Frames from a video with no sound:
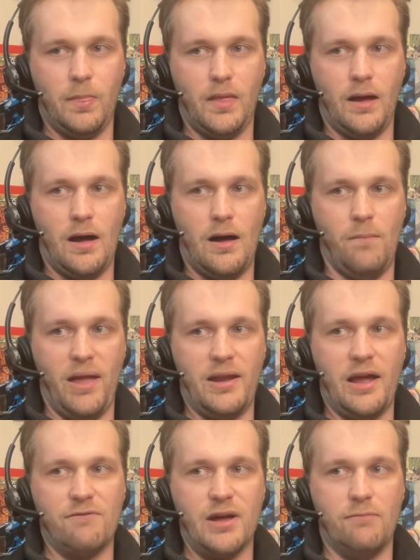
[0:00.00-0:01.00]
um, oh, and
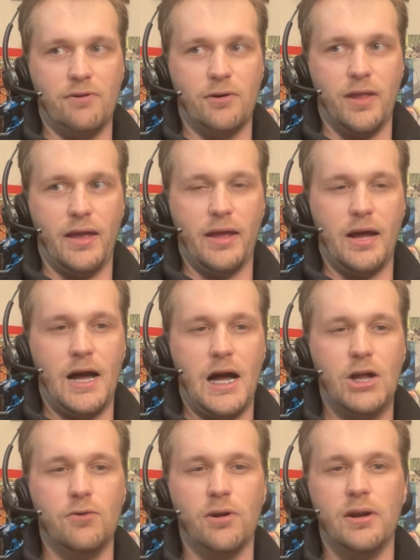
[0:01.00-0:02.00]
I've covered like
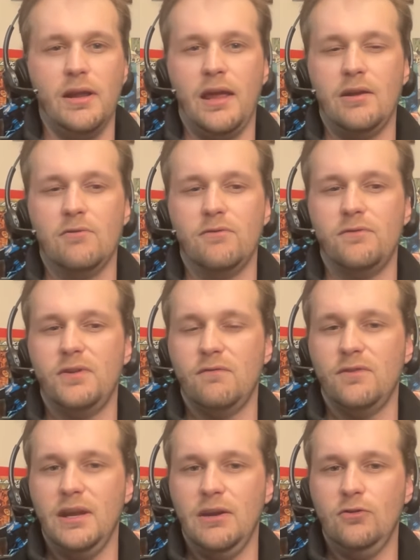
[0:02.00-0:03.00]

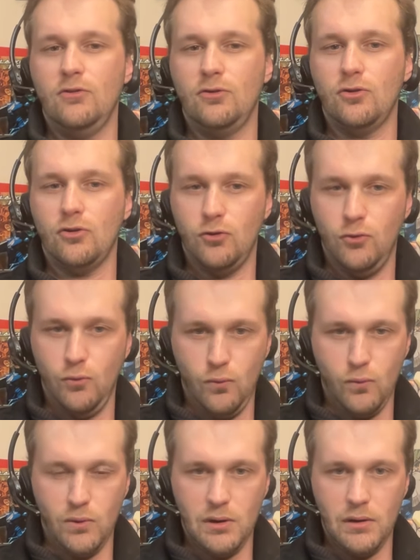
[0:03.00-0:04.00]

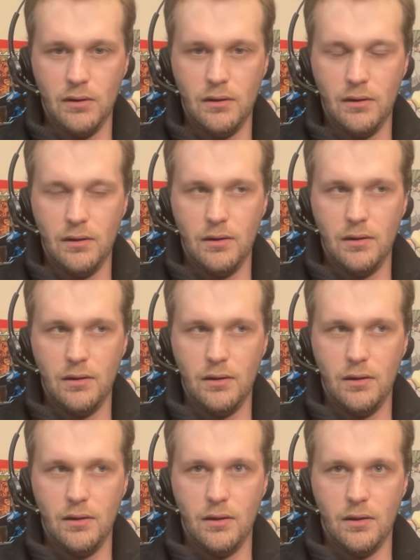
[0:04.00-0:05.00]
152
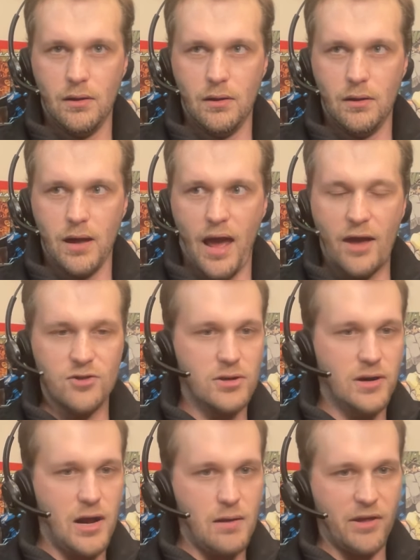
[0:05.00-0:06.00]

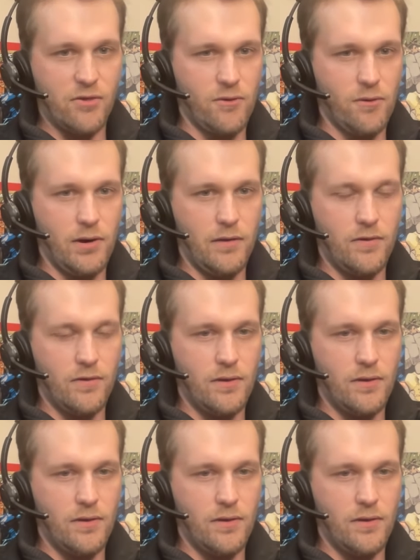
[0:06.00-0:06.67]
action comic stories.